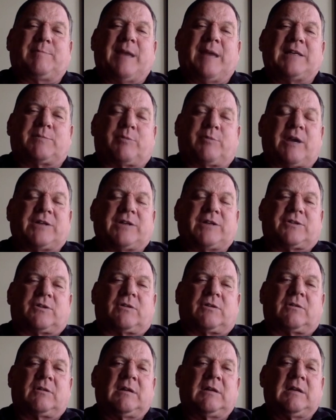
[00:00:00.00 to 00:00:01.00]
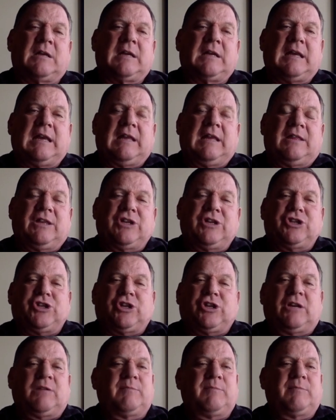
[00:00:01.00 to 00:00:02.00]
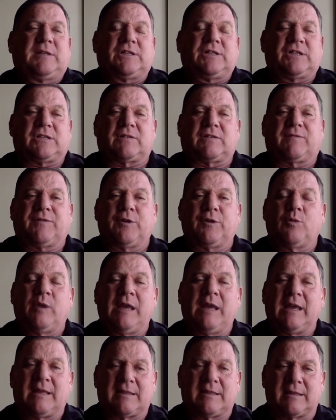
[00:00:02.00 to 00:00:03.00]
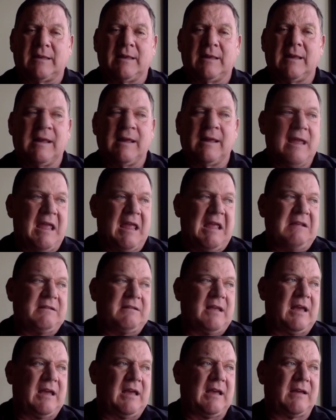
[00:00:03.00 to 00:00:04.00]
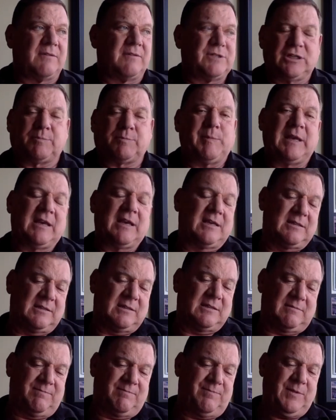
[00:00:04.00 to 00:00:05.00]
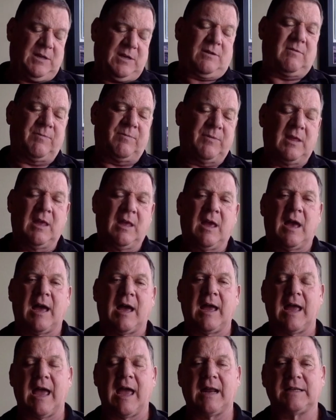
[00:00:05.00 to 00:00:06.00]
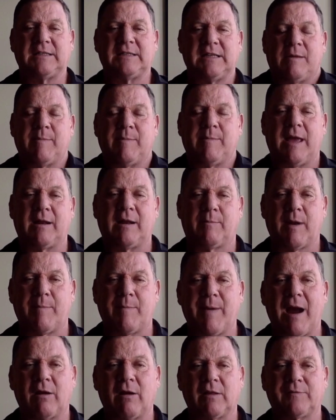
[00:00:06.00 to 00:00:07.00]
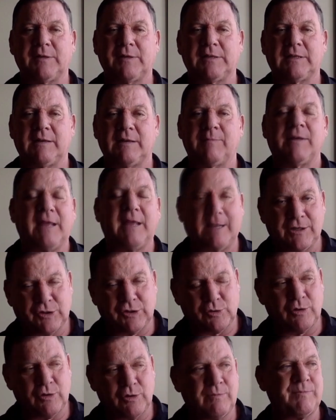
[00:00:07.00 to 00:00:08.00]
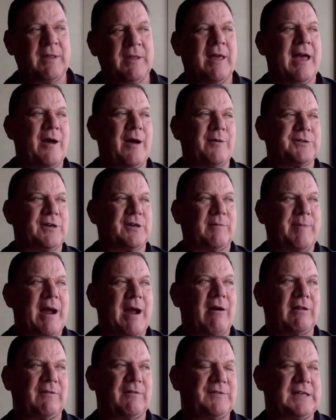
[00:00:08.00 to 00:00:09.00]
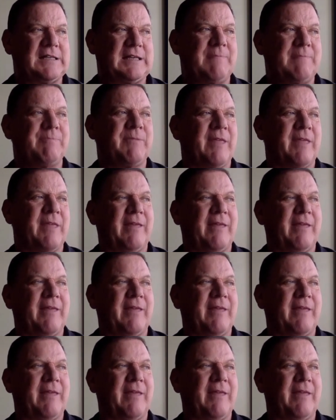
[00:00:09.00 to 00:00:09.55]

bench presser in the gym in just a few weeks. And uh, just because, you know, I had a teammate on my powerlifting team, and it's true, I was on a powerlifting team